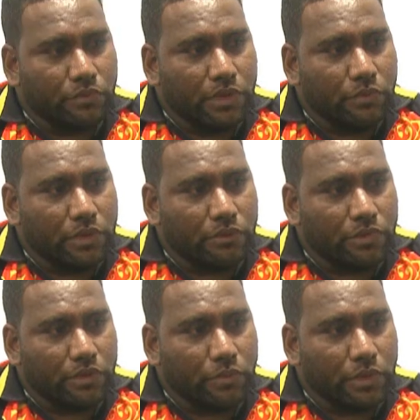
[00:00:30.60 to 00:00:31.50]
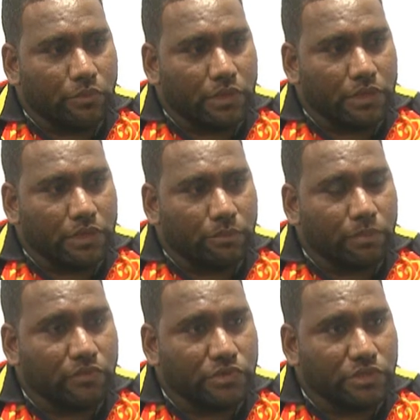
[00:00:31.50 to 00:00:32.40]
really want to really work with uh, the
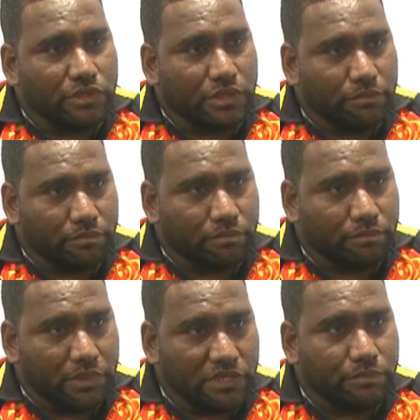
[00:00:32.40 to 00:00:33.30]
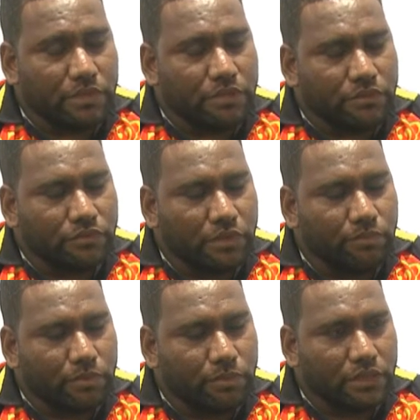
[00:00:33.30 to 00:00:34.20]
provincial team management really
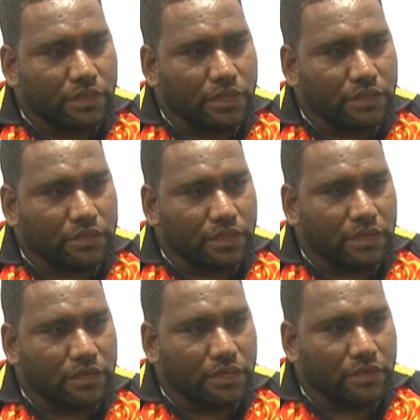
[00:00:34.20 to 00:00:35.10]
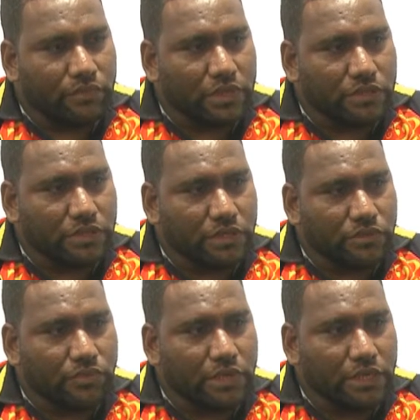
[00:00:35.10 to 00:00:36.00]
properly. Like talent identification
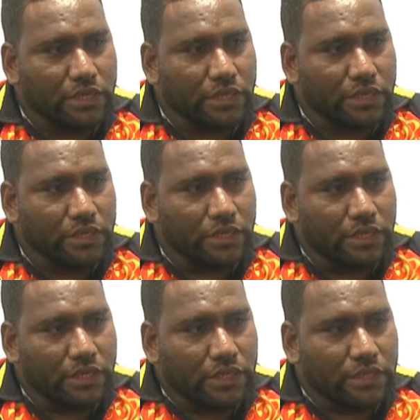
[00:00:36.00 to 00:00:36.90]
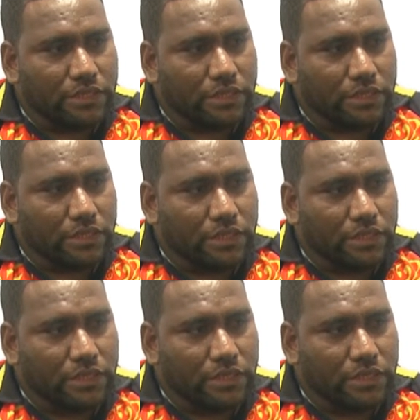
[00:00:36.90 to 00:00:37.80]
is really a, it's
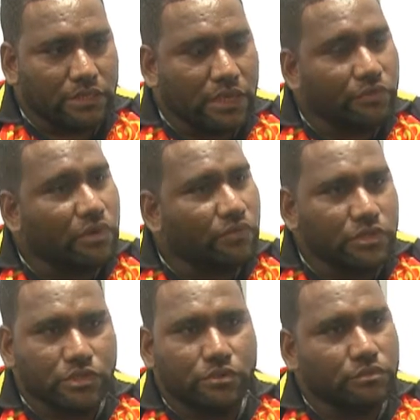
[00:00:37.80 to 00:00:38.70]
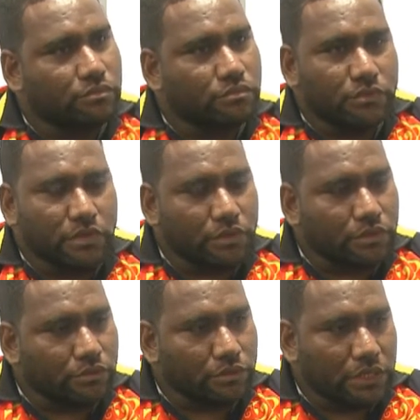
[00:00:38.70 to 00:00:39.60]
a, it's a area of its own, you
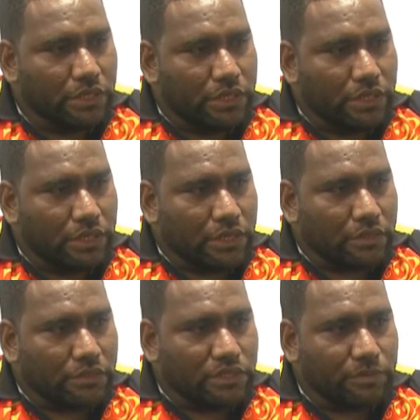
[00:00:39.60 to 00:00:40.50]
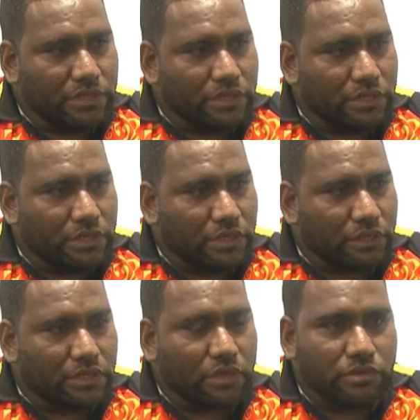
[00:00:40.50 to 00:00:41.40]
know. And just by seeing uh,
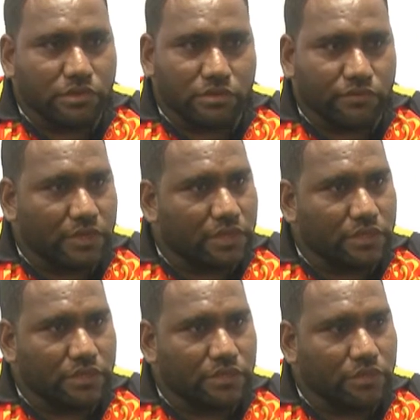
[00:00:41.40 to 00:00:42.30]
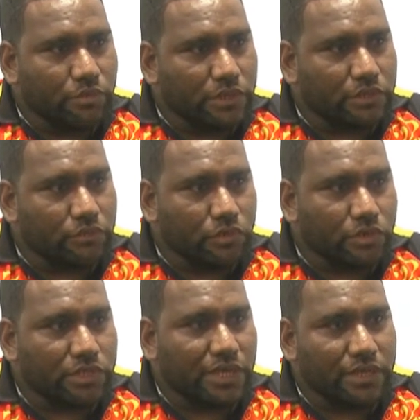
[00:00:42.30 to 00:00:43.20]
thousands of athletes, you know, with
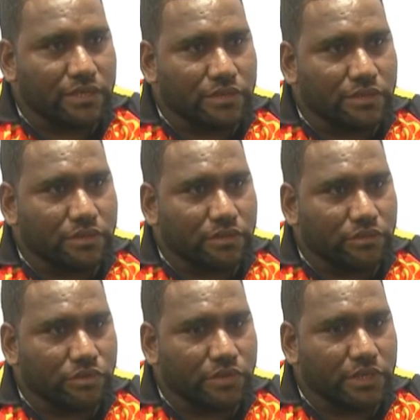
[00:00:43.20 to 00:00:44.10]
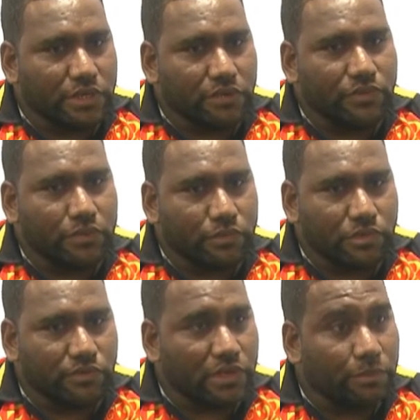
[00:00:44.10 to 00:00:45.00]
raw talents, you know, during the event
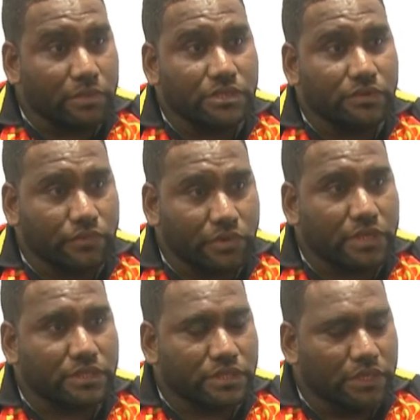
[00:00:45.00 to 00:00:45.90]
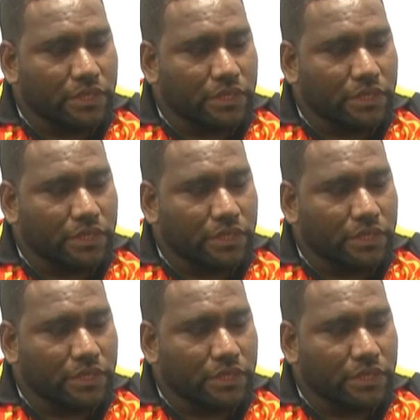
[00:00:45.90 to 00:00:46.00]
was really amazing for us.